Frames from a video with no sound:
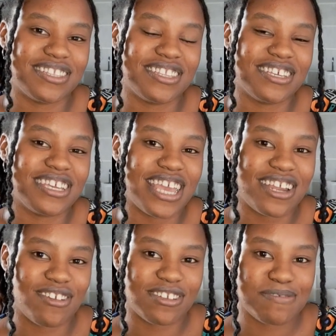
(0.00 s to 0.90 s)
they get
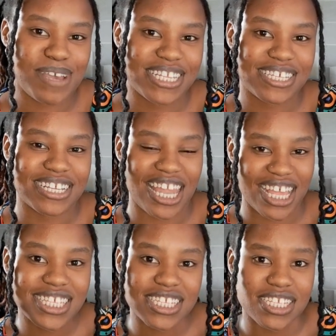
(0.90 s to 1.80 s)
an automatic
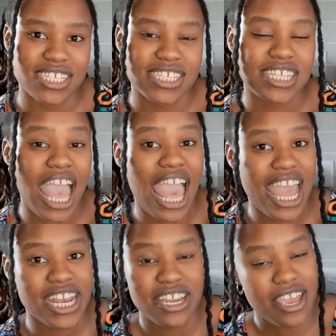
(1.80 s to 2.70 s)
license,
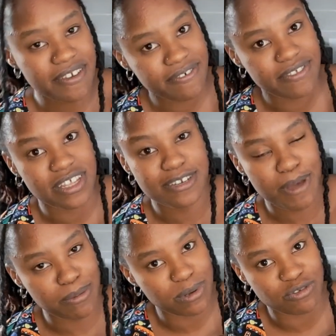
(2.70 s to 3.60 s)
and if the
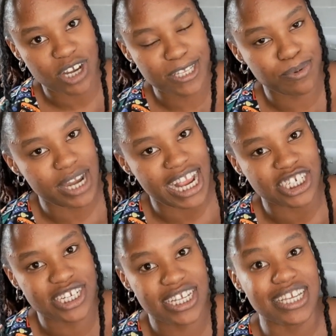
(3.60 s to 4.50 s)
Department of Transport
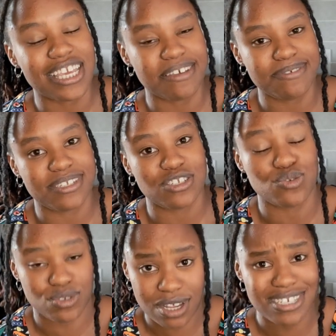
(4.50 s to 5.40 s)
actually does
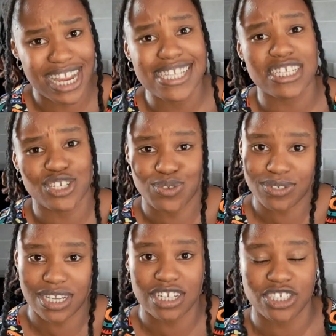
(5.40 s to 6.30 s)
their due
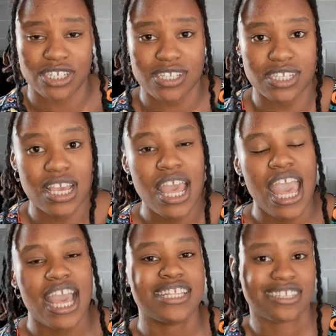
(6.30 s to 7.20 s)
diligence,
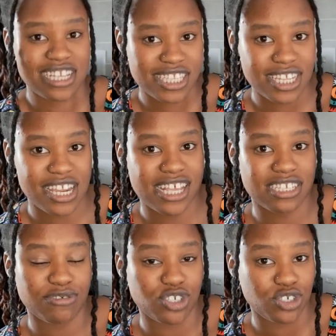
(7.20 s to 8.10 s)
it's listed as
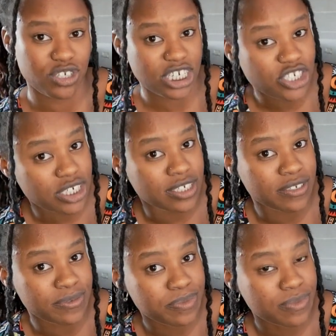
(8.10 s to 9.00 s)
a restriction
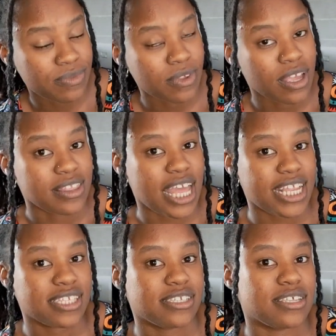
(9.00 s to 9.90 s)

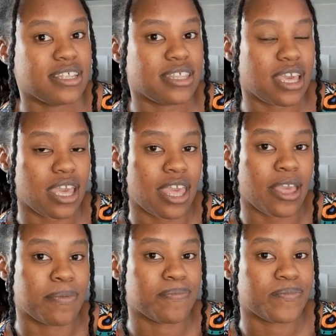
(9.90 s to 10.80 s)
that they